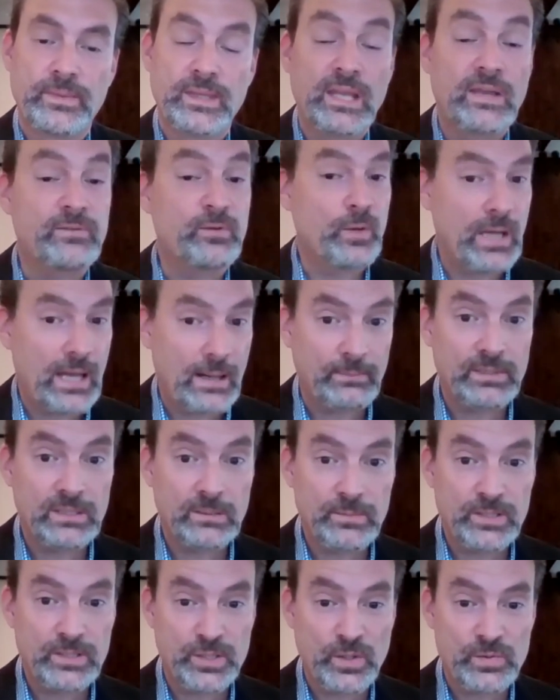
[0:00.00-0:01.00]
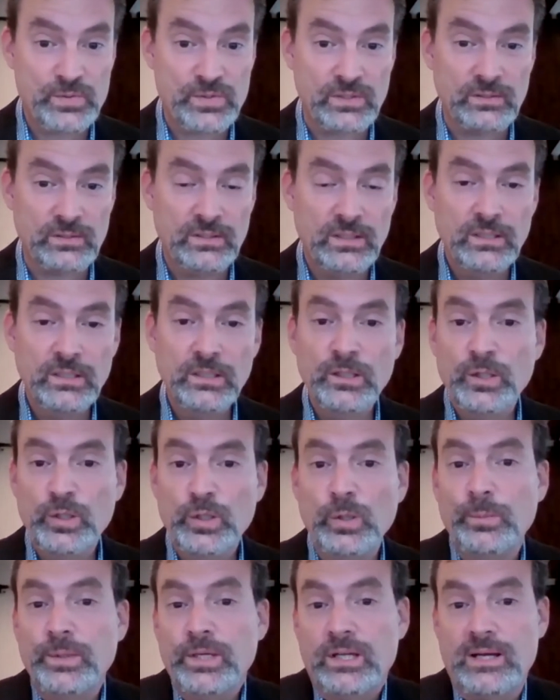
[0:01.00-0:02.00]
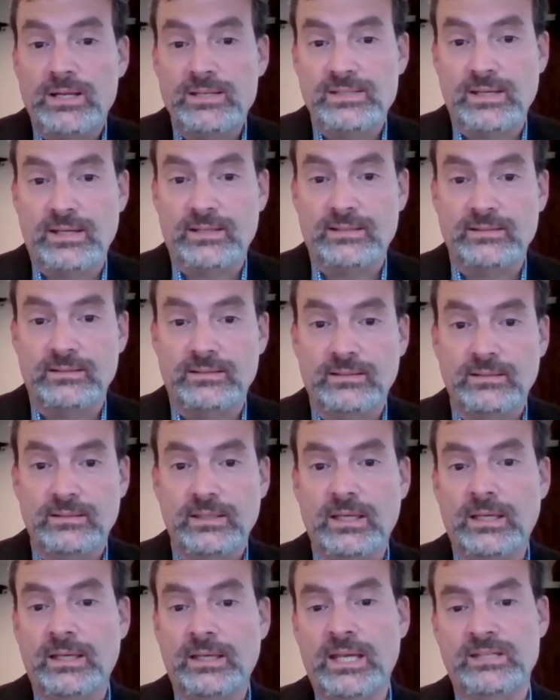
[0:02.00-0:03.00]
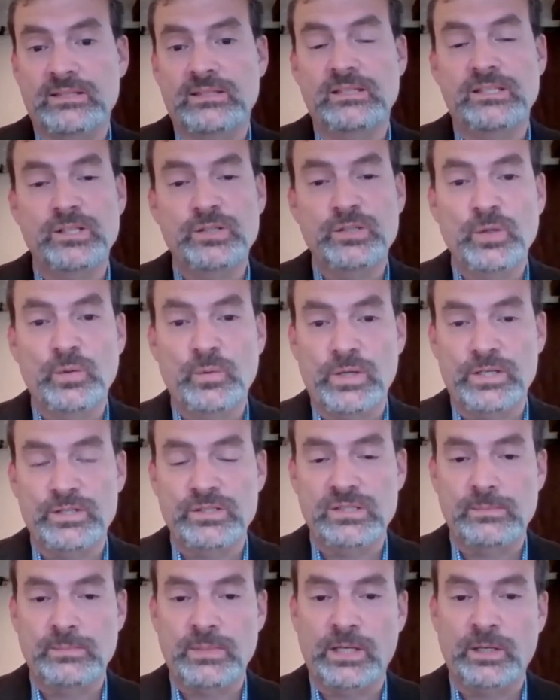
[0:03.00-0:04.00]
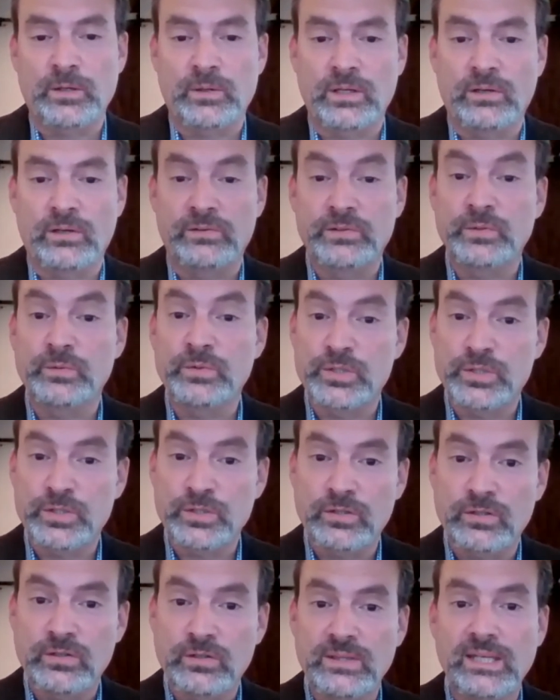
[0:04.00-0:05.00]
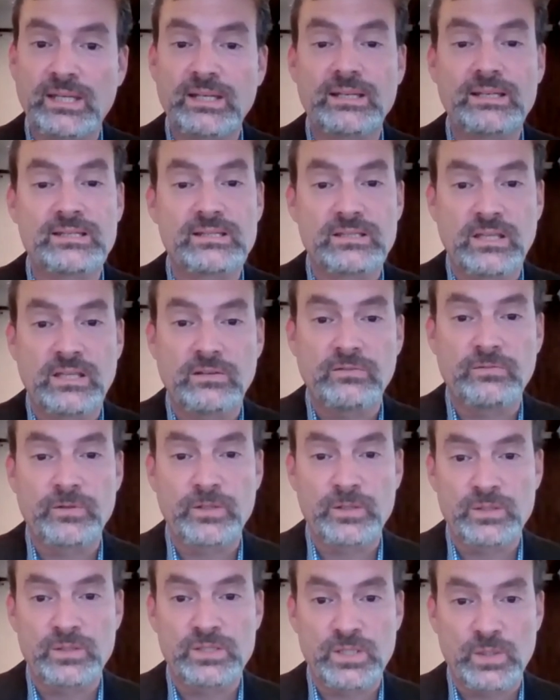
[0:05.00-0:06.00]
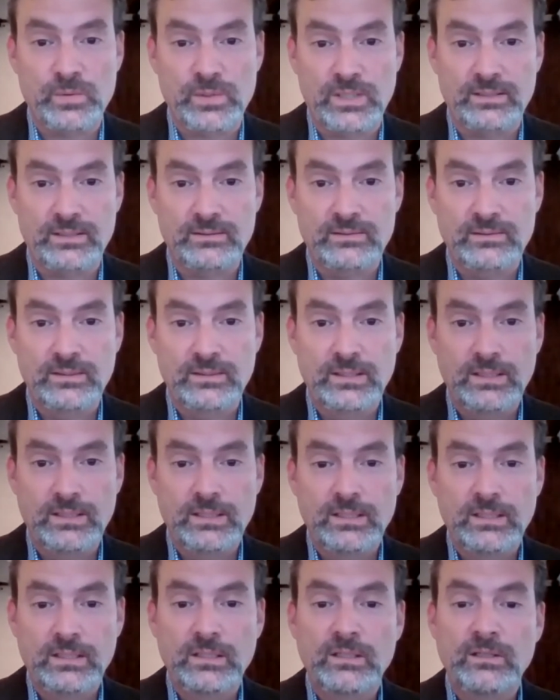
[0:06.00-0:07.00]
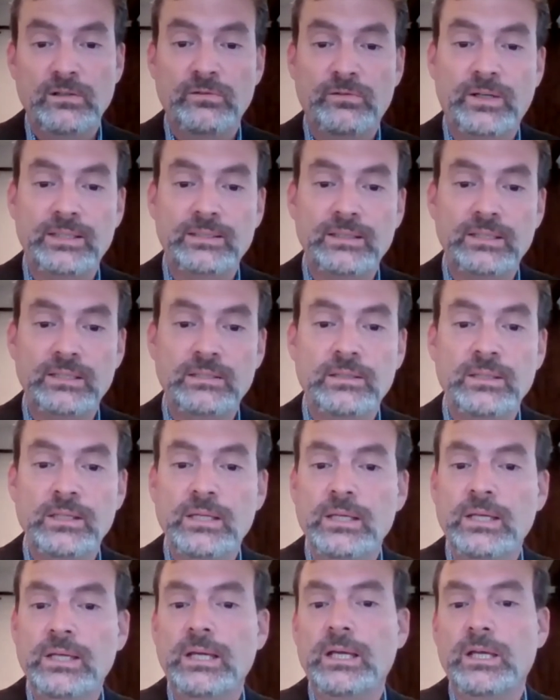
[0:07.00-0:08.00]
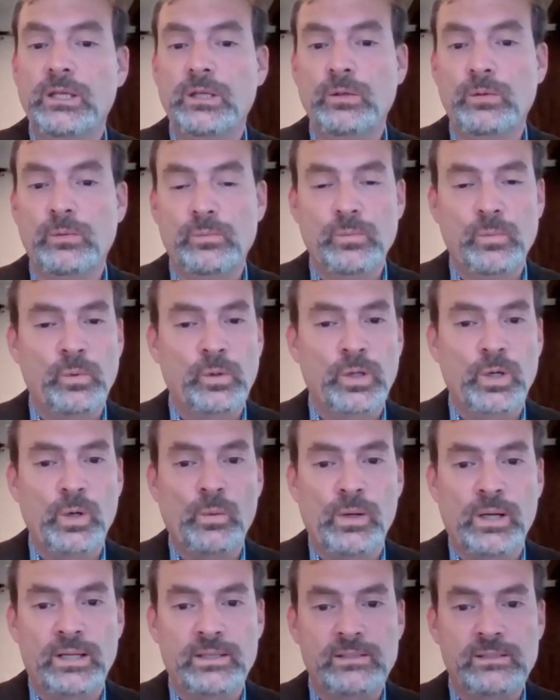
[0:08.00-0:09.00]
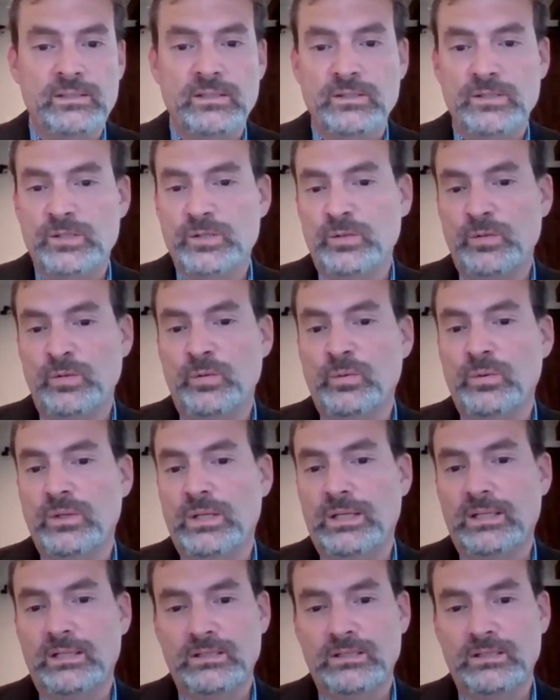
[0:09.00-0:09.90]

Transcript: If you happen to be chosen, you'll be contacted and asked additional questions about your health to ensure that it is safe for you to donate. Finally, you will go on to